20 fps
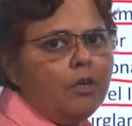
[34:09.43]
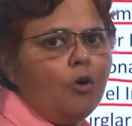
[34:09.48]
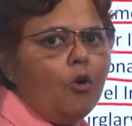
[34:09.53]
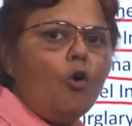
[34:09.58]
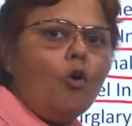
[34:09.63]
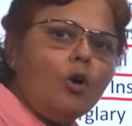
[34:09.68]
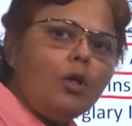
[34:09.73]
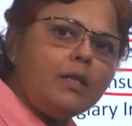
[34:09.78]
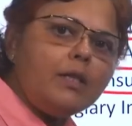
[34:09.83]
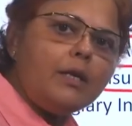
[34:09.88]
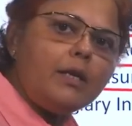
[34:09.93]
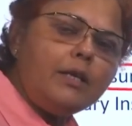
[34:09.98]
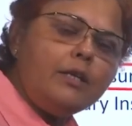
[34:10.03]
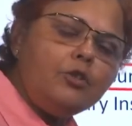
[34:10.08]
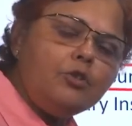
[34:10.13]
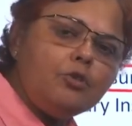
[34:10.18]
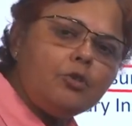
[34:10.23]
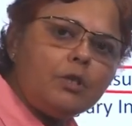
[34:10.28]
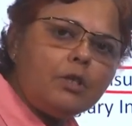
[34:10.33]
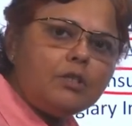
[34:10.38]
All the
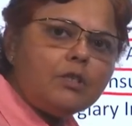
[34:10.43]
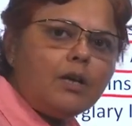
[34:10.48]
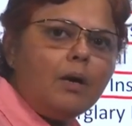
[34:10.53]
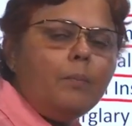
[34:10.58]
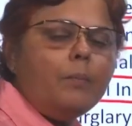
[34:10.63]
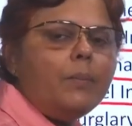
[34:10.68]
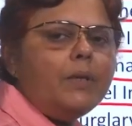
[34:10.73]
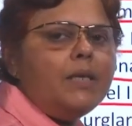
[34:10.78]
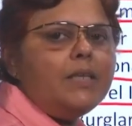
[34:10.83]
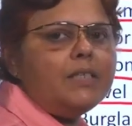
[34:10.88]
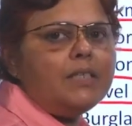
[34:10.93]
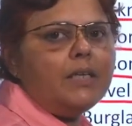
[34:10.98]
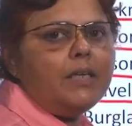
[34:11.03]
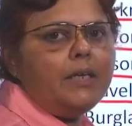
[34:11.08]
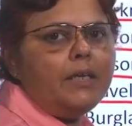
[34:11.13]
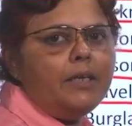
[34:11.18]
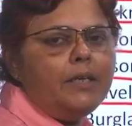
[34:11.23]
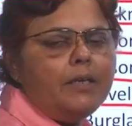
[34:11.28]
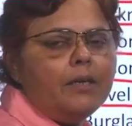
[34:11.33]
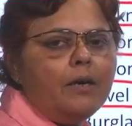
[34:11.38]
insurance companies in
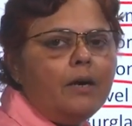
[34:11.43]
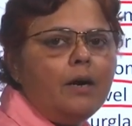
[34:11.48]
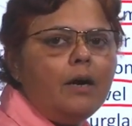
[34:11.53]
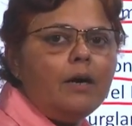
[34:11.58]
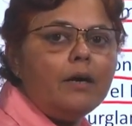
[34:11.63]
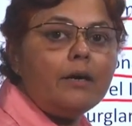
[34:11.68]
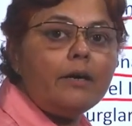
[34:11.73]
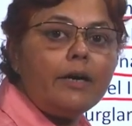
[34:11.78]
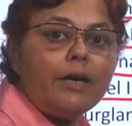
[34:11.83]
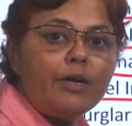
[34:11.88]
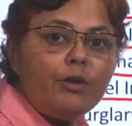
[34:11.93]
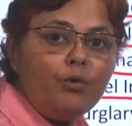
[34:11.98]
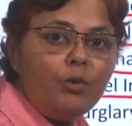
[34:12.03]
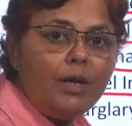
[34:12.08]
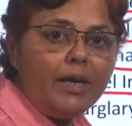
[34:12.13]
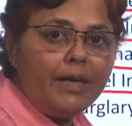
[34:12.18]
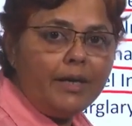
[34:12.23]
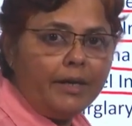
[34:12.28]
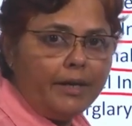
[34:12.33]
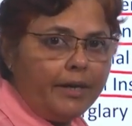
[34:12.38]
India are
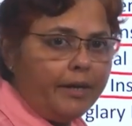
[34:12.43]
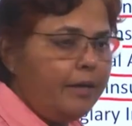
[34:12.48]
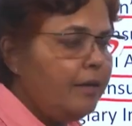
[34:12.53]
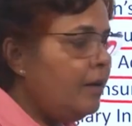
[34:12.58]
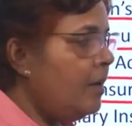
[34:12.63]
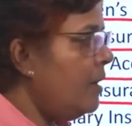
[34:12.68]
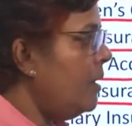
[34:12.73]
regulated